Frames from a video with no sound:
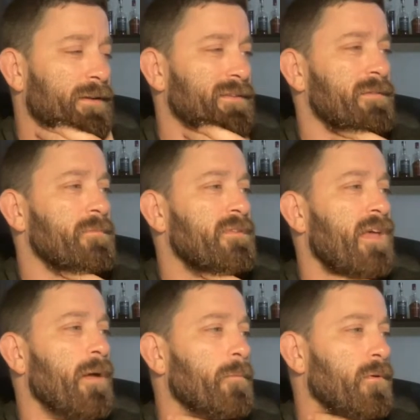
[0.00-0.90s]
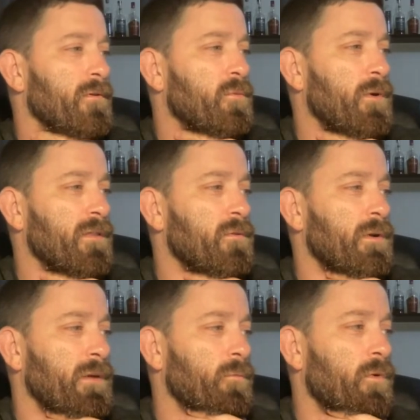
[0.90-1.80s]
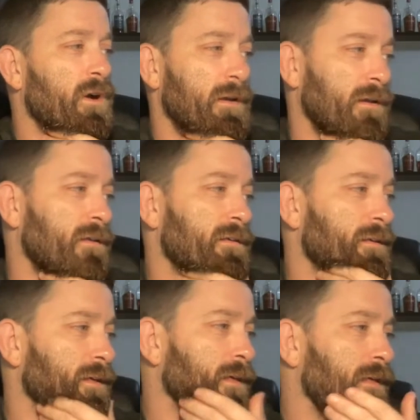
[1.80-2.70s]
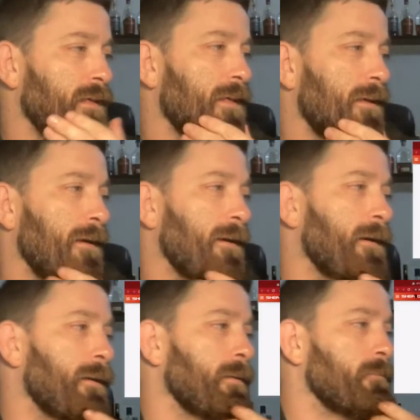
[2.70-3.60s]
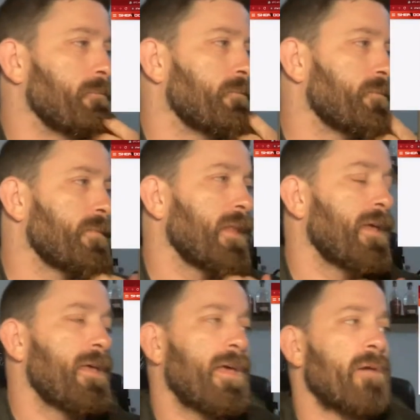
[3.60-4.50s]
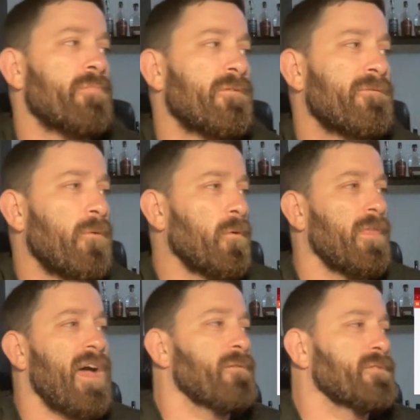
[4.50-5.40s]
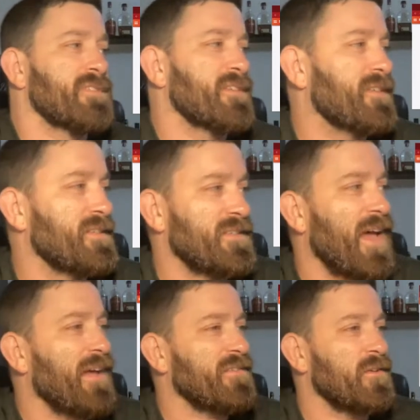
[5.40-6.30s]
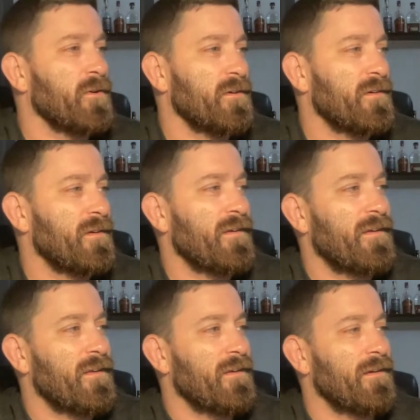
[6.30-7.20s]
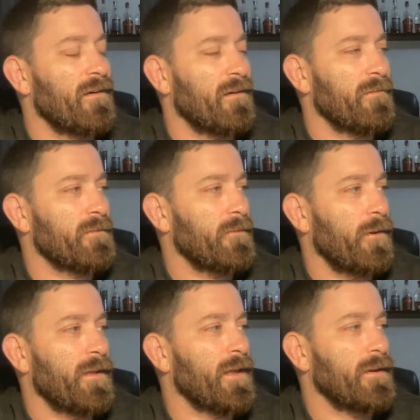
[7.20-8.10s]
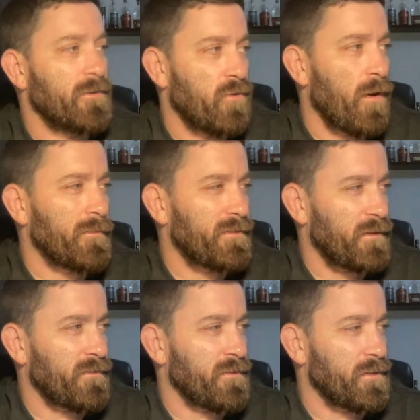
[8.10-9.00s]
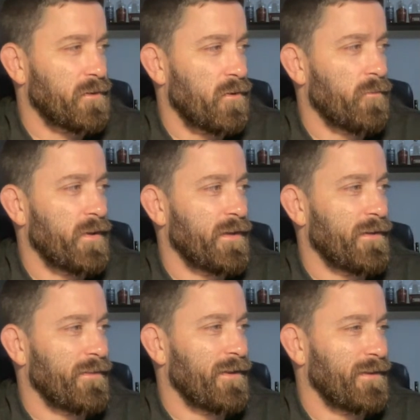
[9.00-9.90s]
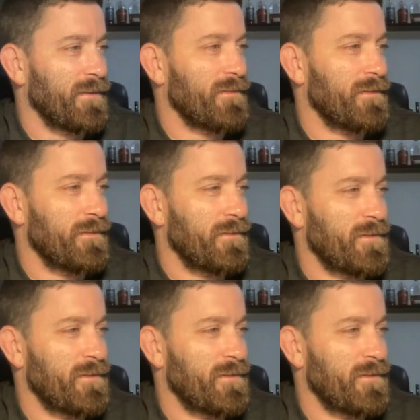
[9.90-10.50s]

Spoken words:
in September 2021. And before that was the disaster. He had a draw with Dustin Jacoby, and then the